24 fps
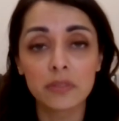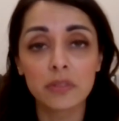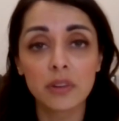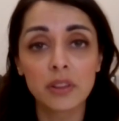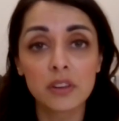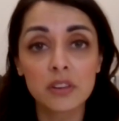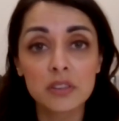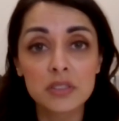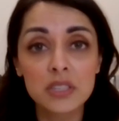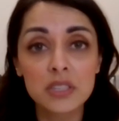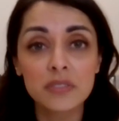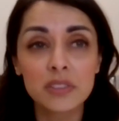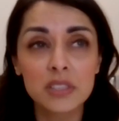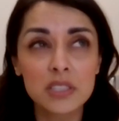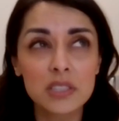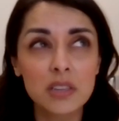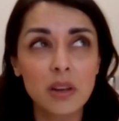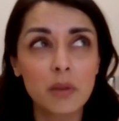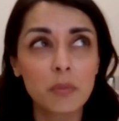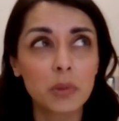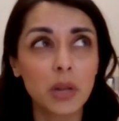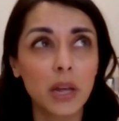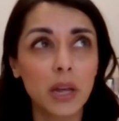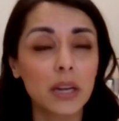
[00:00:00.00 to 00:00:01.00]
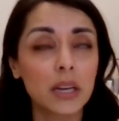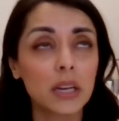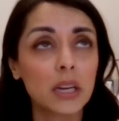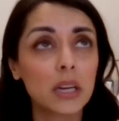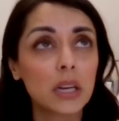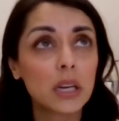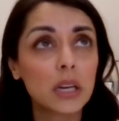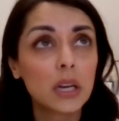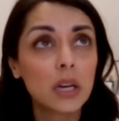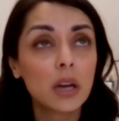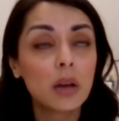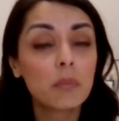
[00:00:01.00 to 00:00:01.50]
And there's even some like
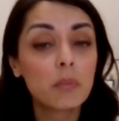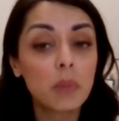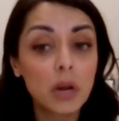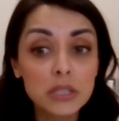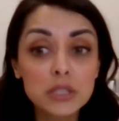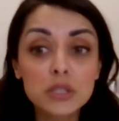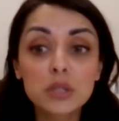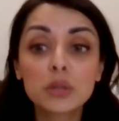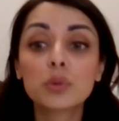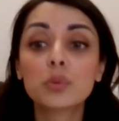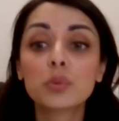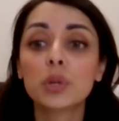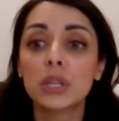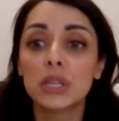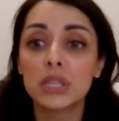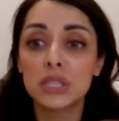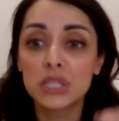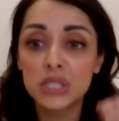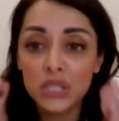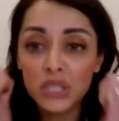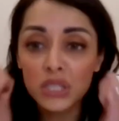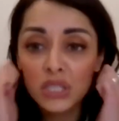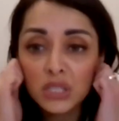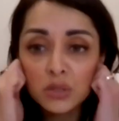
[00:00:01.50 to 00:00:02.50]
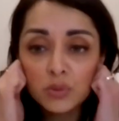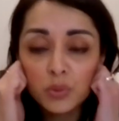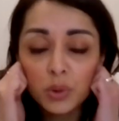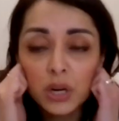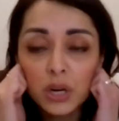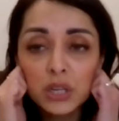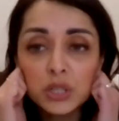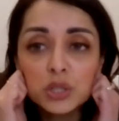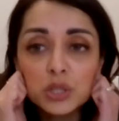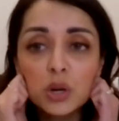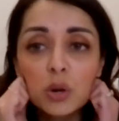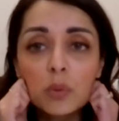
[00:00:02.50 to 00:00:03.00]
muscle releases where
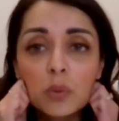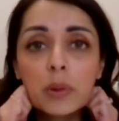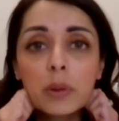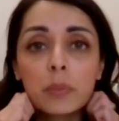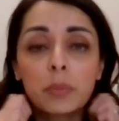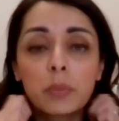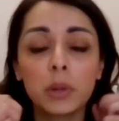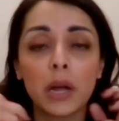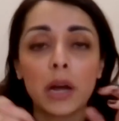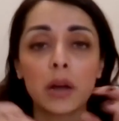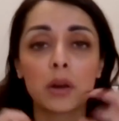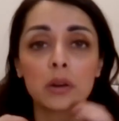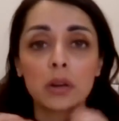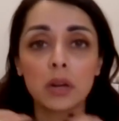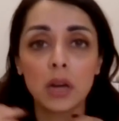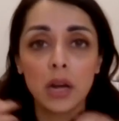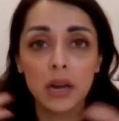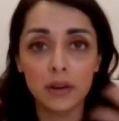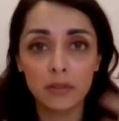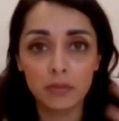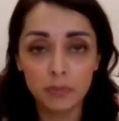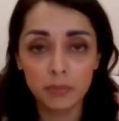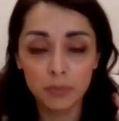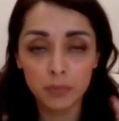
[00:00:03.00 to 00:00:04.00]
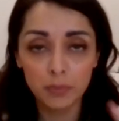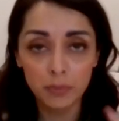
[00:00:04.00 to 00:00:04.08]
I show people how to kind of